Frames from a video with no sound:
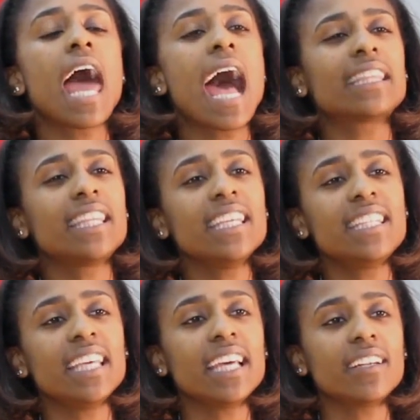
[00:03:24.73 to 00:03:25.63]
I think
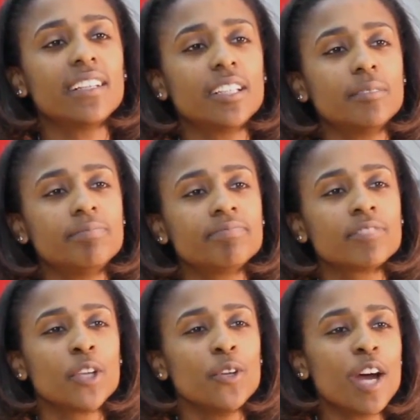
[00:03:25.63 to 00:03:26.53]
that
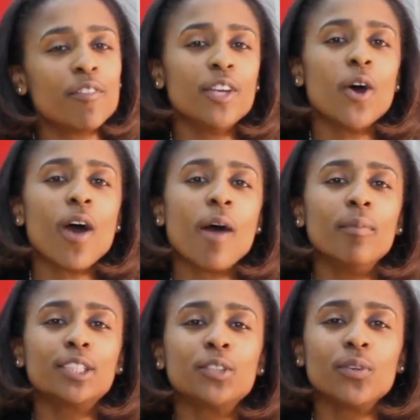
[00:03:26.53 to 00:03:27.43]
you never know how
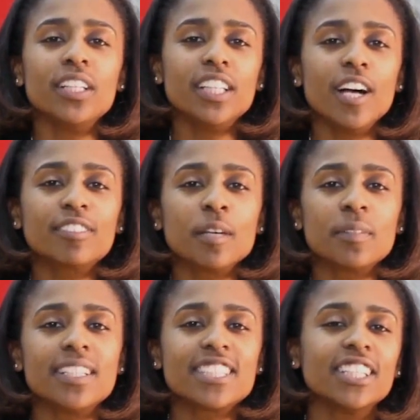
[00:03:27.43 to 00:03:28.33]
much you really love
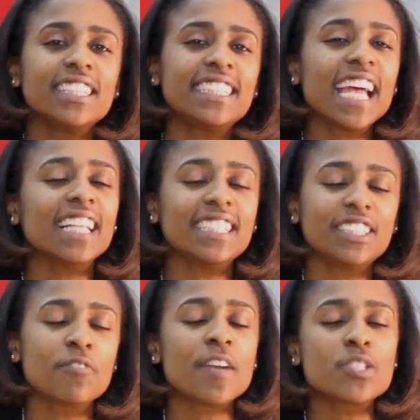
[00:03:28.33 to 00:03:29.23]
something until
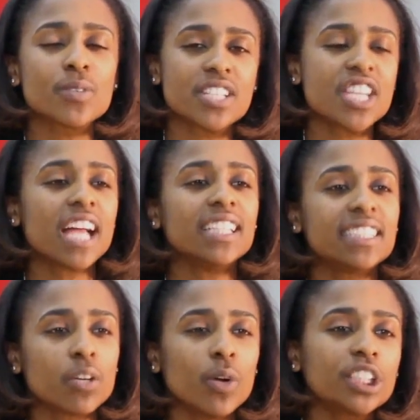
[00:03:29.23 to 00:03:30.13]
you're faced with a
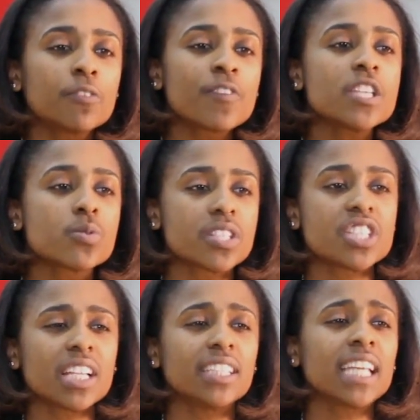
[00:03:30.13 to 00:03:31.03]
challenge. And once you're faced with a
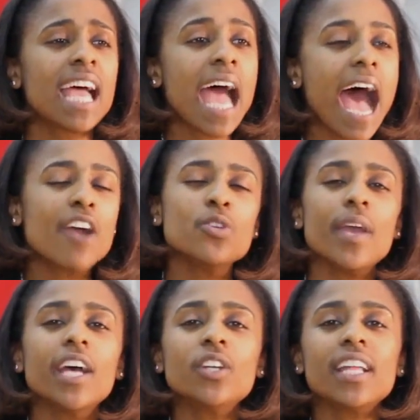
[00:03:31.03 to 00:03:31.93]
challenge, how you
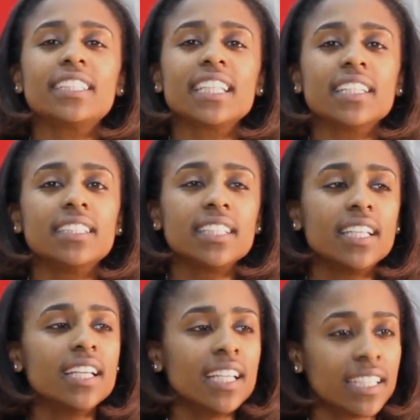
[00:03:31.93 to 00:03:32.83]
handle that challenge,
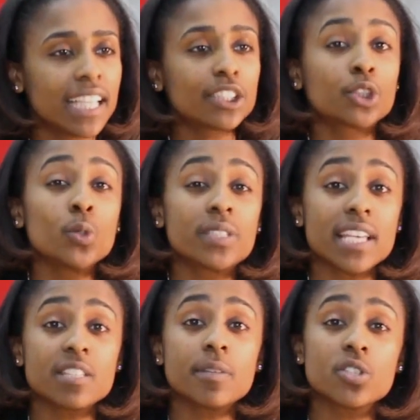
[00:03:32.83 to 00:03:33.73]
that's a true
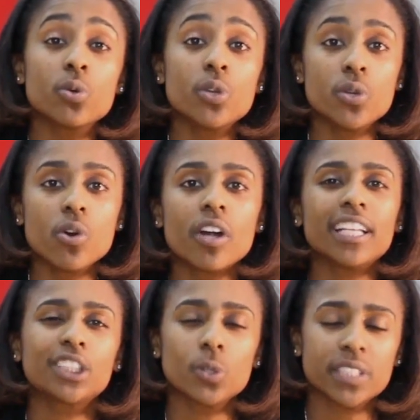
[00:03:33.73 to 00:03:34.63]
testament to who you are.
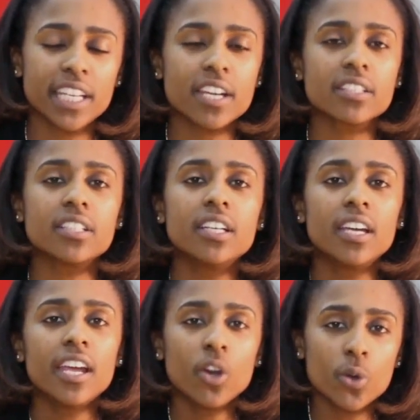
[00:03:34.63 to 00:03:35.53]
That shows character,
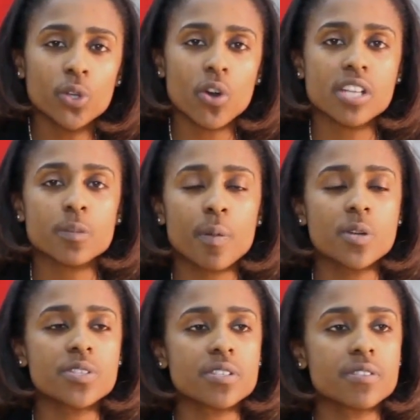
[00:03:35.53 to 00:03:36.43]
who you are as a
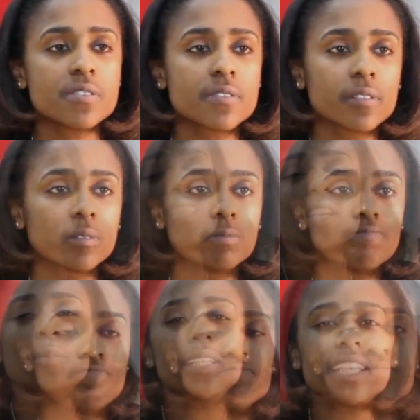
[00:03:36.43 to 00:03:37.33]
person.
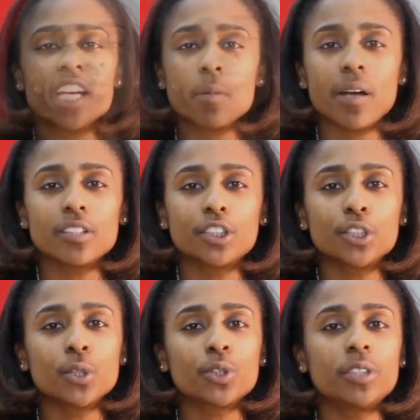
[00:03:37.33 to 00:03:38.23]
We simply care about the